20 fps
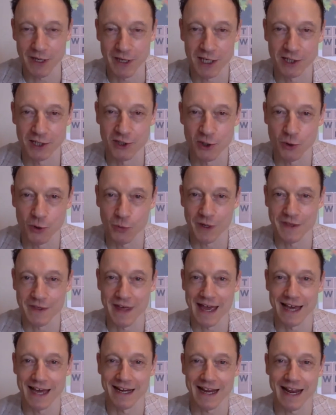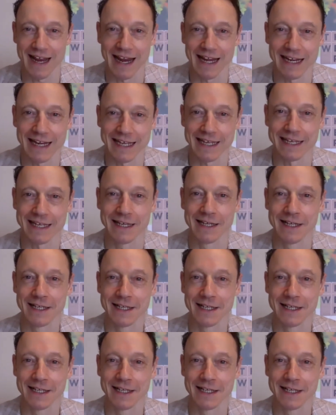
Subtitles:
We're going to do it without any